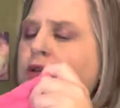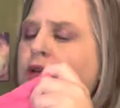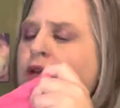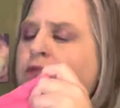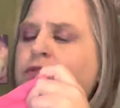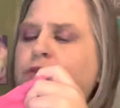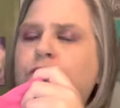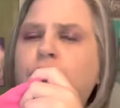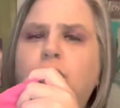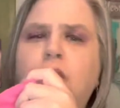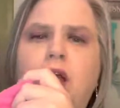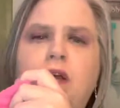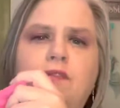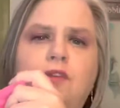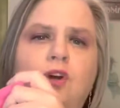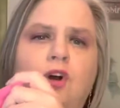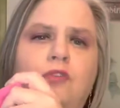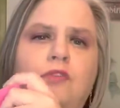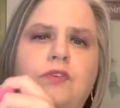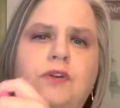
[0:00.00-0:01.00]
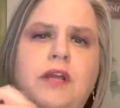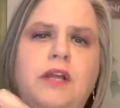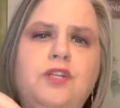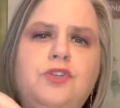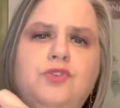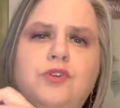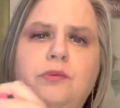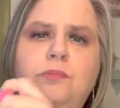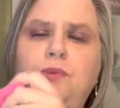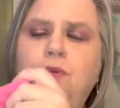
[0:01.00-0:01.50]
if you have an overnight
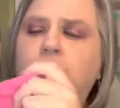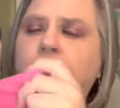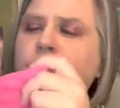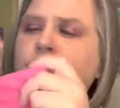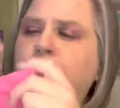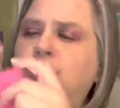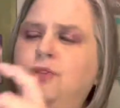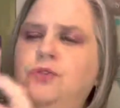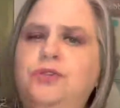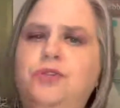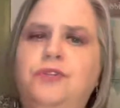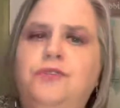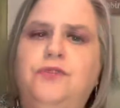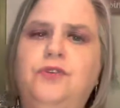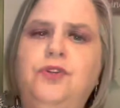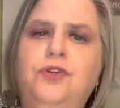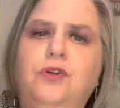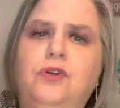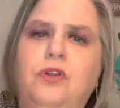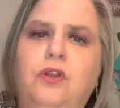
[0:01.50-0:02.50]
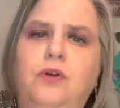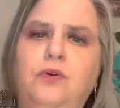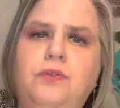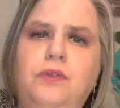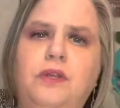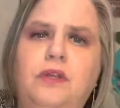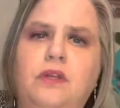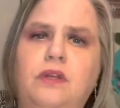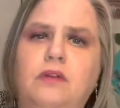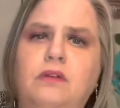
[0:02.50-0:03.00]
trip, you can just use this for your
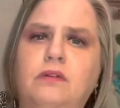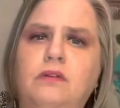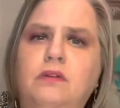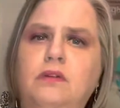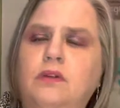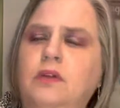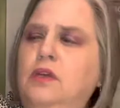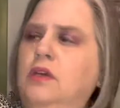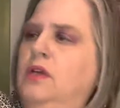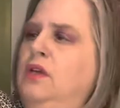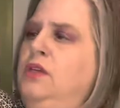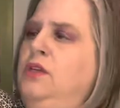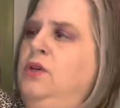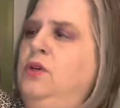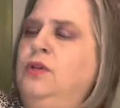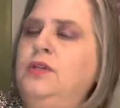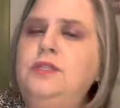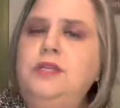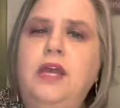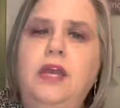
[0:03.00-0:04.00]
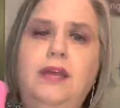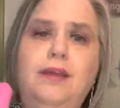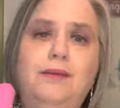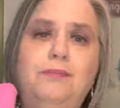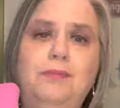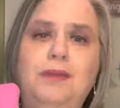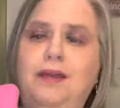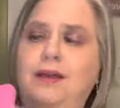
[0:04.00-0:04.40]
clothing. You can take,